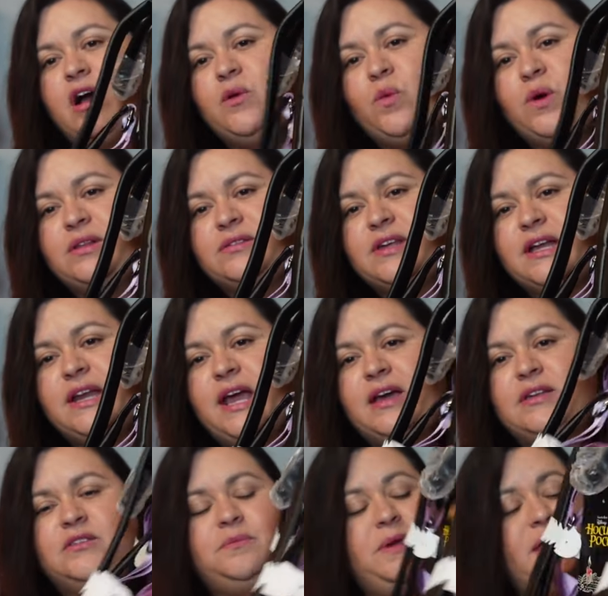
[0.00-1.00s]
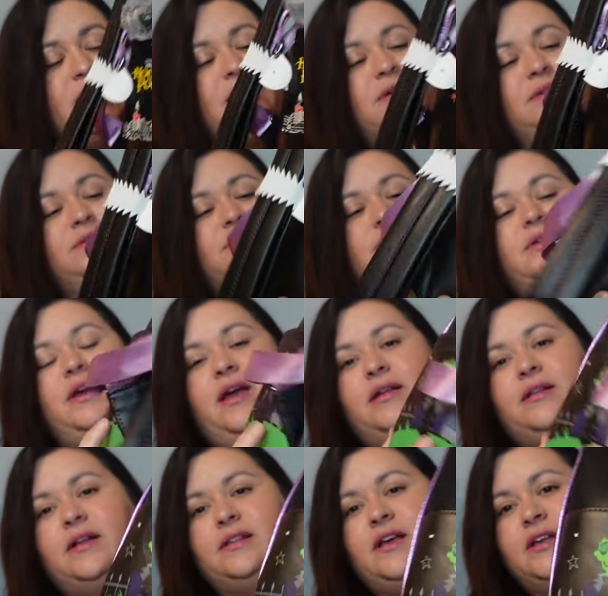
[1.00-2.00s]
on one side it has Binx
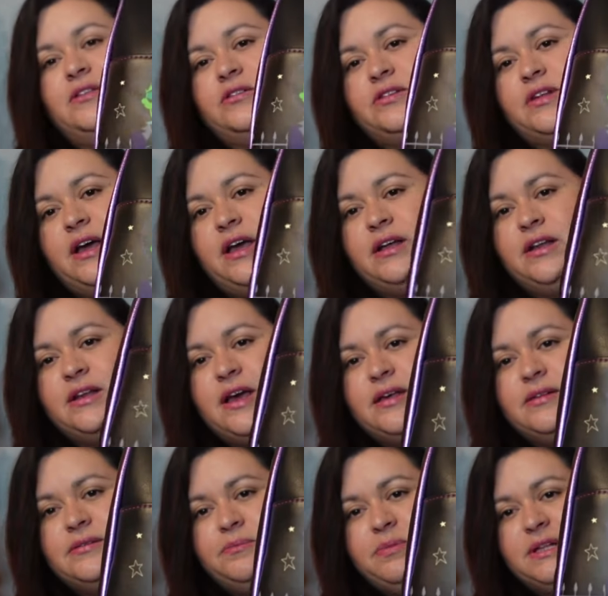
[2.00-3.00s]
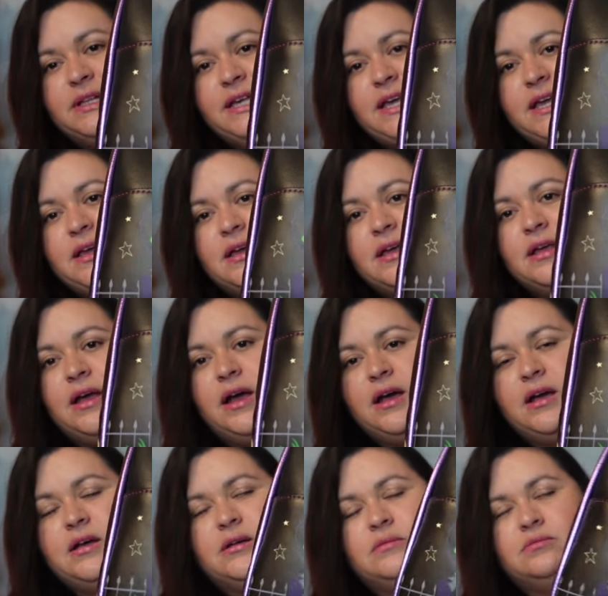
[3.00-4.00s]
and on the other side it has Billy.
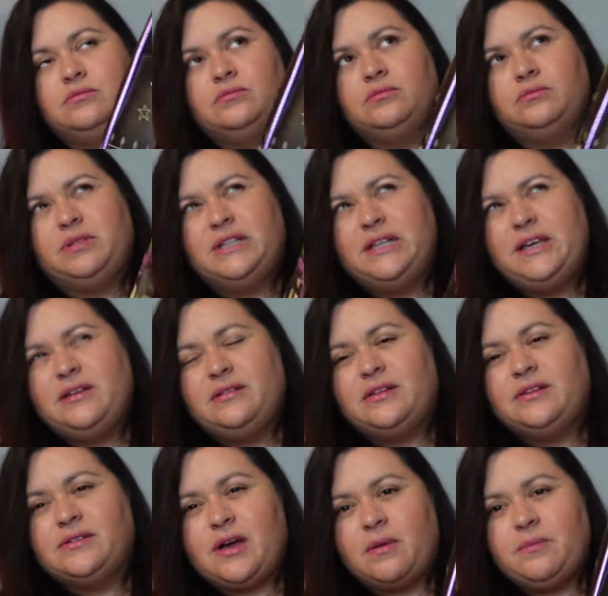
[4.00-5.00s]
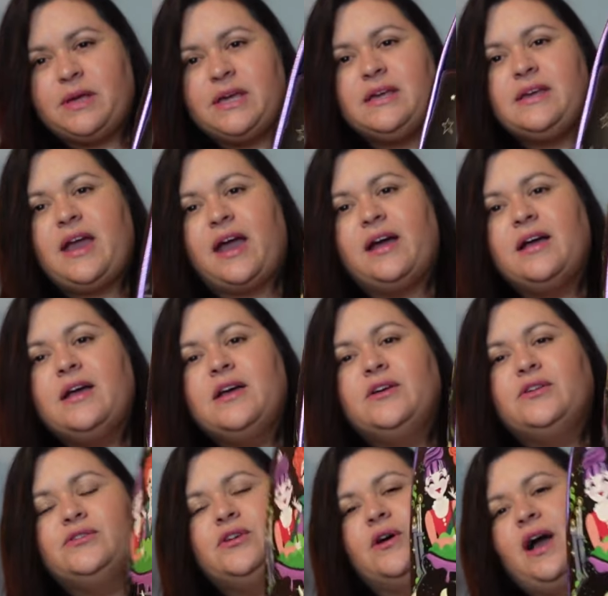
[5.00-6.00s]
Um, Billy? The zombie, yeah.
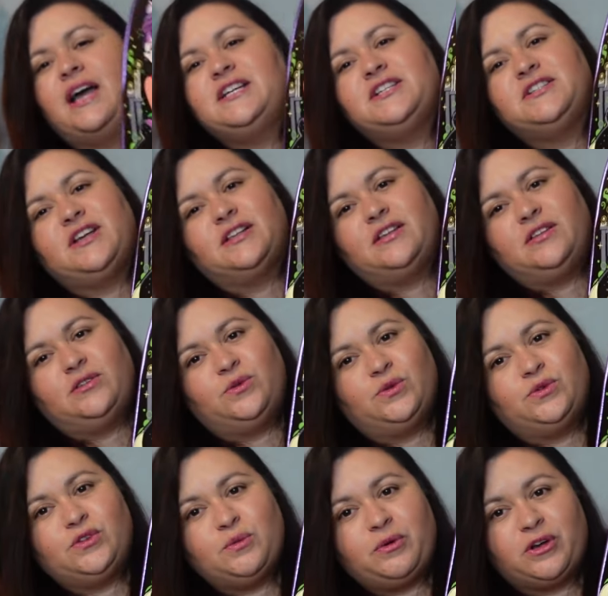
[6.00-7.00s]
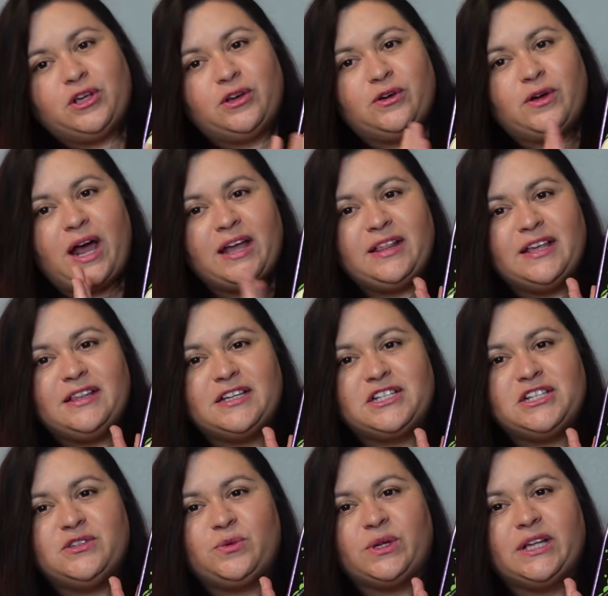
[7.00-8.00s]
So I just thought that this was super cute. I think that
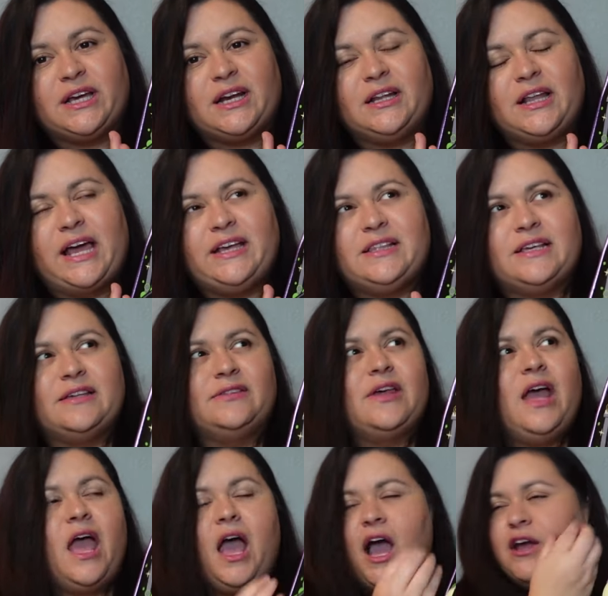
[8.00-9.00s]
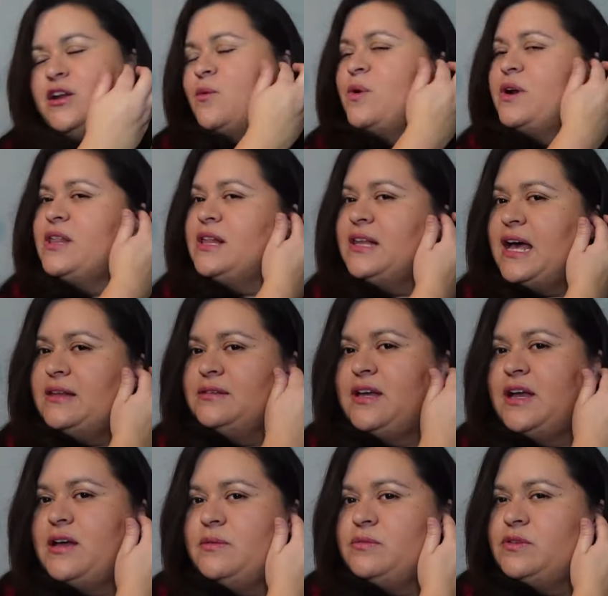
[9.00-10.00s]
she's really gonna like this. I know one of the last
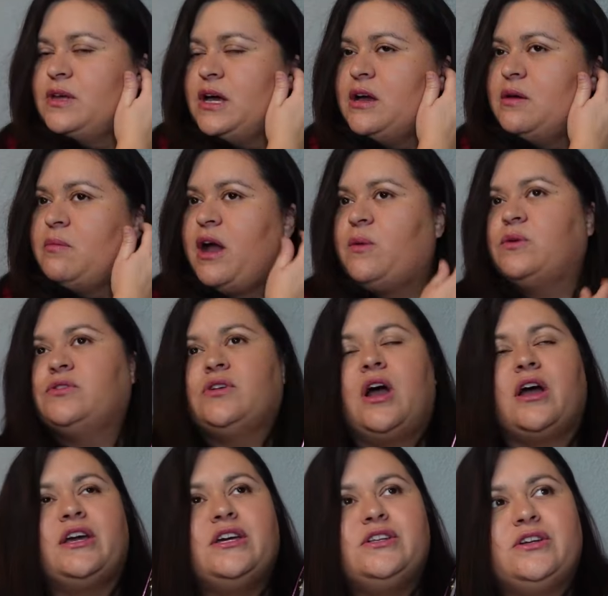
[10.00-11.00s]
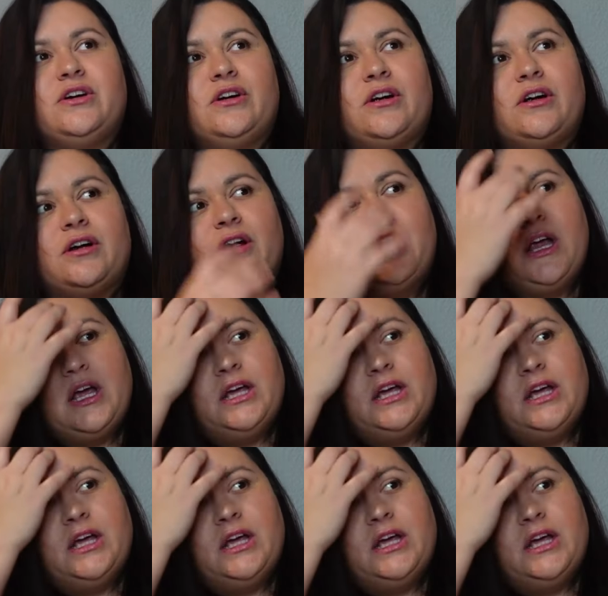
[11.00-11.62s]
times um, I was talking to her,